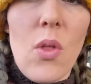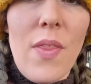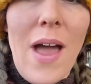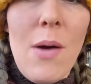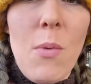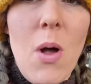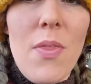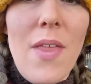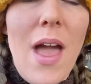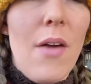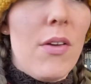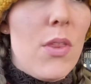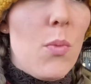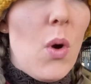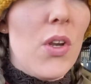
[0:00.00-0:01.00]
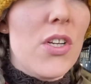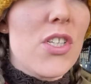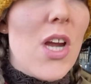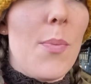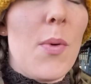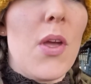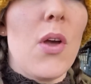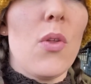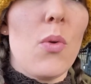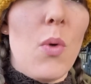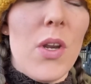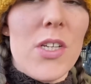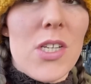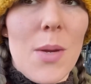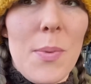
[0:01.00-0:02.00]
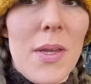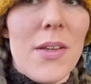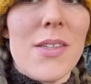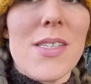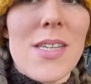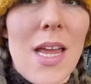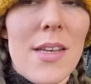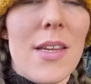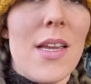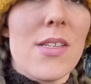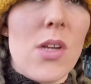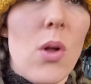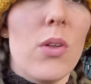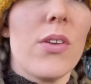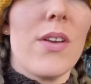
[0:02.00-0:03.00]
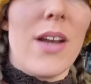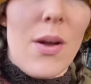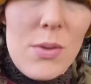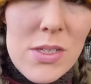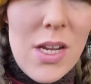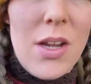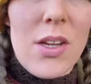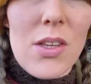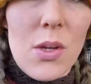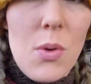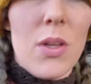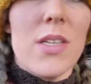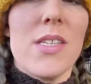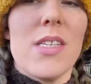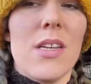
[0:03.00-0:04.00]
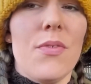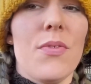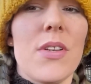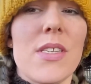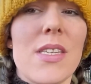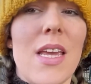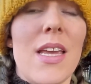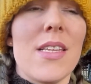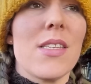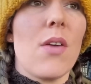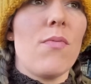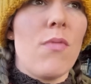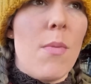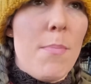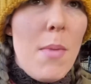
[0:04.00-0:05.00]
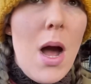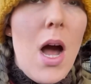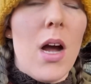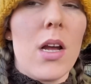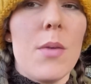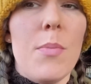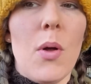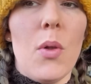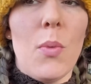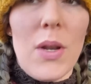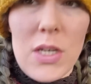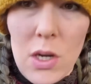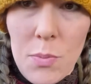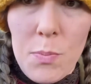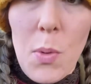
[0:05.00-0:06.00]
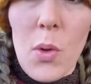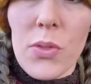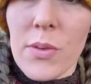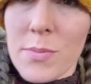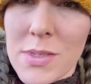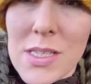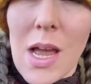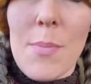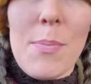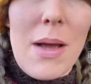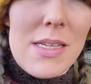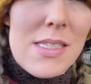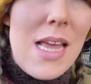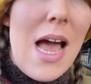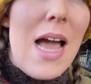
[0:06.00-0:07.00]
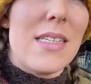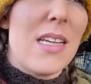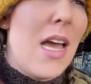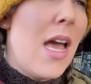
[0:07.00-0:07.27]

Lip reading: That one there and the one at Chapel Hill. The one at Chapel Hill is 10 years older, and I will tell you the quality difference is remarkable when you put them side by side.